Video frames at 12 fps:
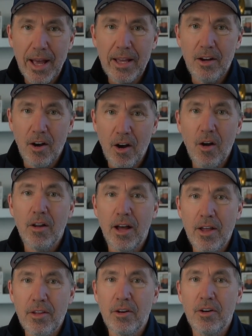to all
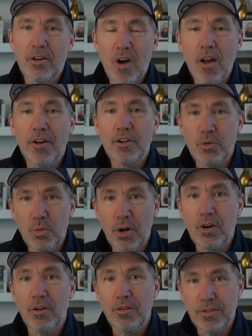other knowledge
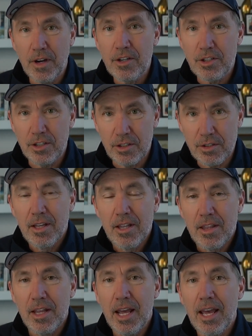worker
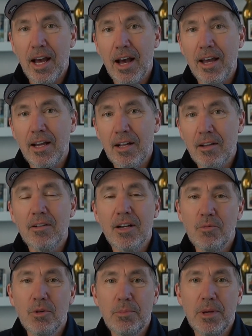functions, then AI
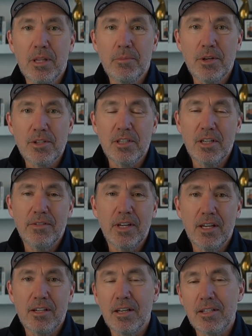clearly will be the most
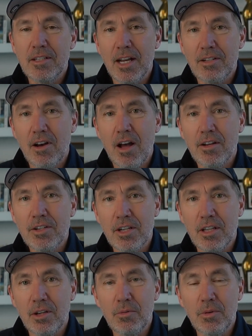significant
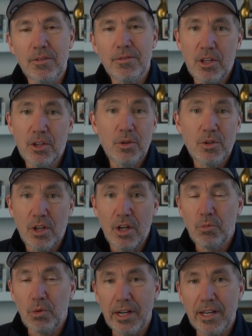technology that we've used
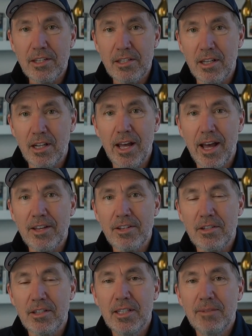and released in the
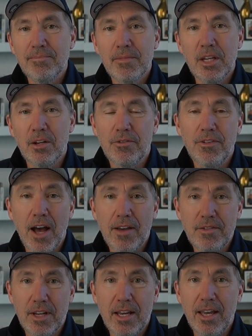last,
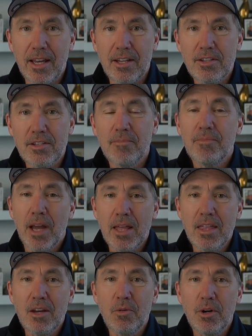5 decades.
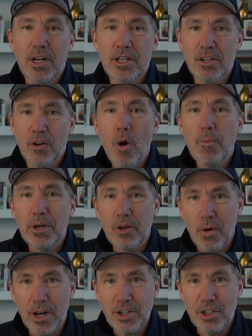I think it's an open
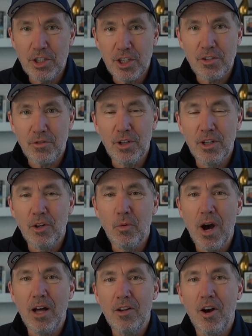question just for a little
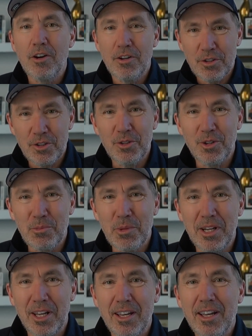while longer, Stuart,
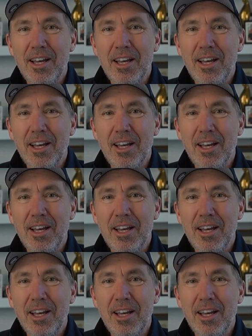meaning